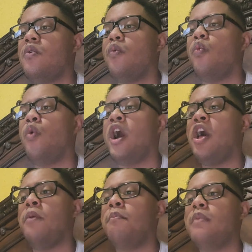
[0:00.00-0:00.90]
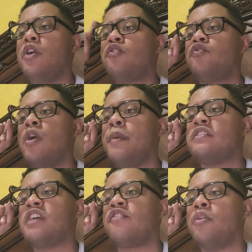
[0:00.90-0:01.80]
Well, most
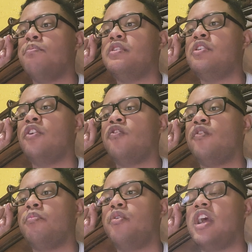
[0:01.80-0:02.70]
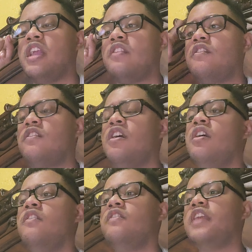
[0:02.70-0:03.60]
robots have computers for brains.
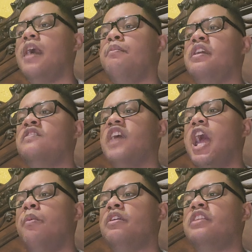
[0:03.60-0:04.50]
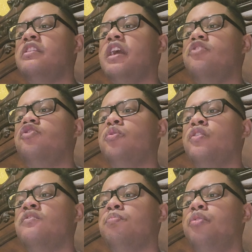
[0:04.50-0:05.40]
That means everything they do
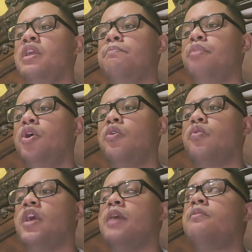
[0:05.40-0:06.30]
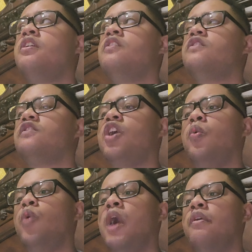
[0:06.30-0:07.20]
is pre programmed. So
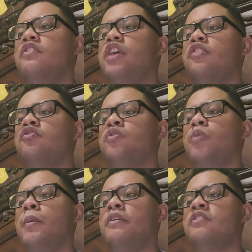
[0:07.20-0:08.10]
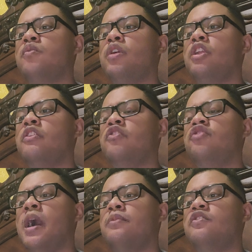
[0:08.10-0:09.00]
while industrial robots are great at the
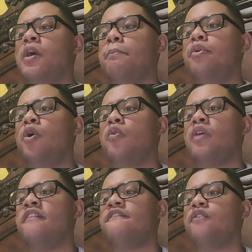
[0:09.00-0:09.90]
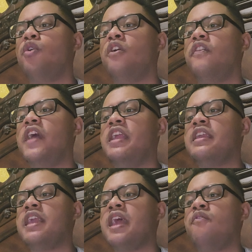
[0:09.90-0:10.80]
jobs they're programmed for, they
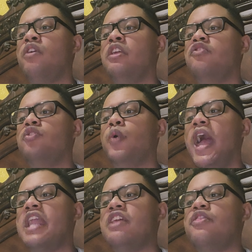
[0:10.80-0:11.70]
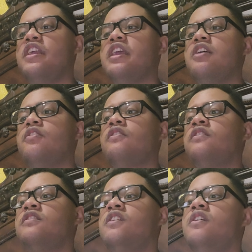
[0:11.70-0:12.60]
can't really do anything
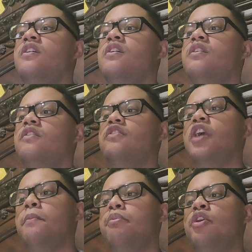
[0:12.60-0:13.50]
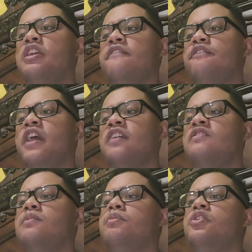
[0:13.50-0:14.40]
else. They're pretty
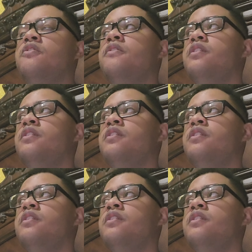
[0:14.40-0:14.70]
inflexible.